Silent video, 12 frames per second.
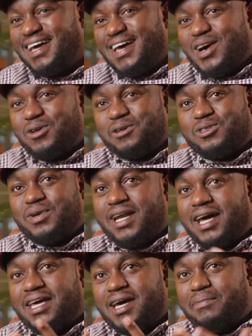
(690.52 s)
eh? Because
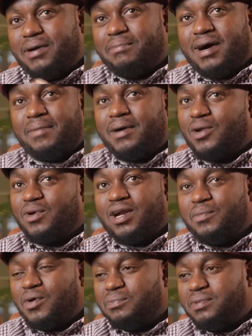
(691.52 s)
when I hear my mom, alikuwa
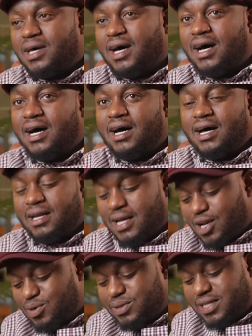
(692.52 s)
anamwambia,
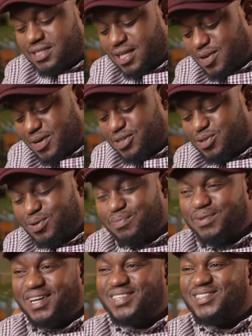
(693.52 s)
na leo nitachelewa
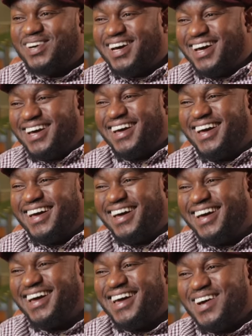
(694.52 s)
job, unajua.
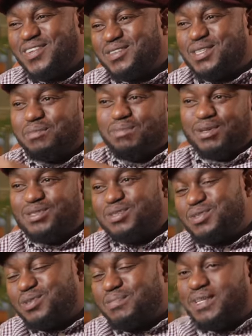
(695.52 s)
Because the boss
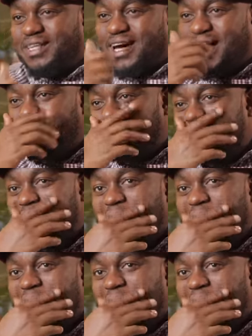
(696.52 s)
used to be in the house.